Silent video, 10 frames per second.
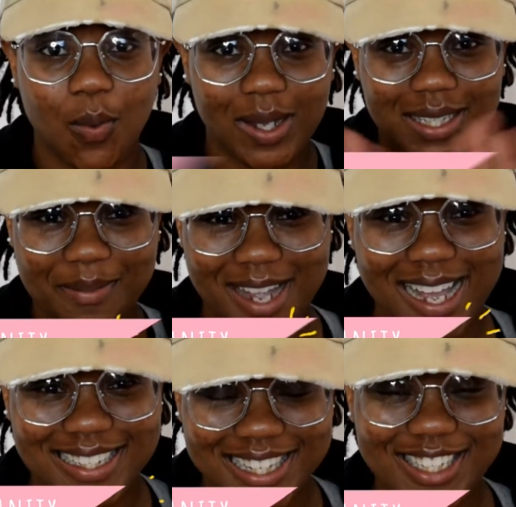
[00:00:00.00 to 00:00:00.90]
What's up,
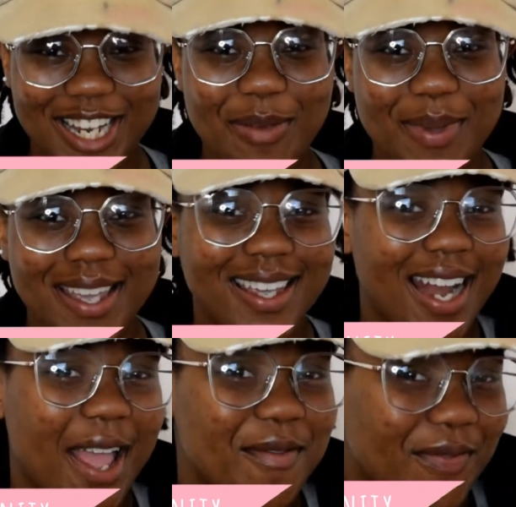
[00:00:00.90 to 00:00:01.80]
guys? It's JayyPinkk, and
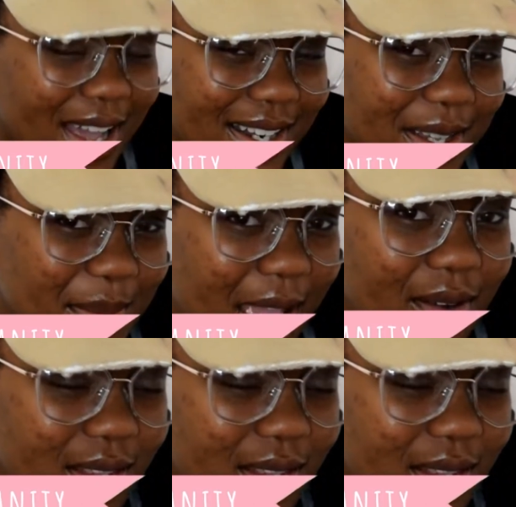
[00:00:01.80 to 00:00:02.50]
I am finally back with